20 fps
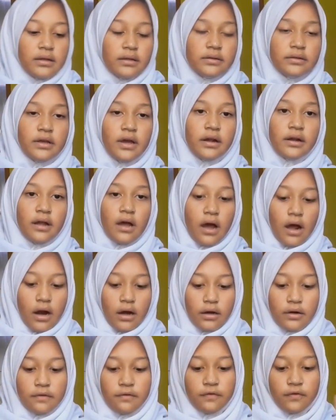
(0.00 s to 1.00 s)
There
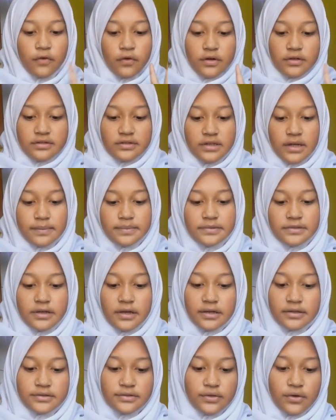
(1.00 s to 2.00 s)
are 4
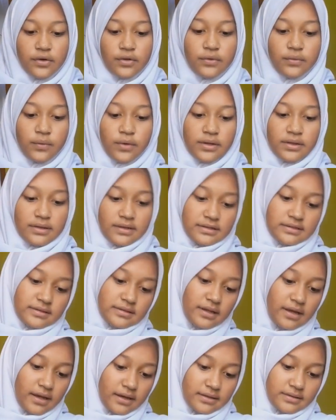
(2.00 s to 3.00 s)
subjects on
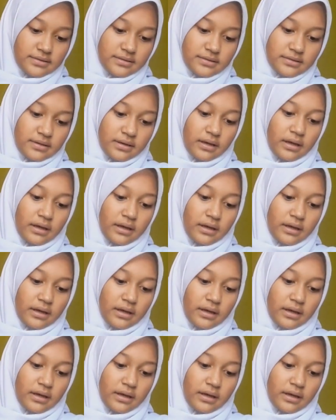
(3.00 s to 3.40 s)
Wednesdays.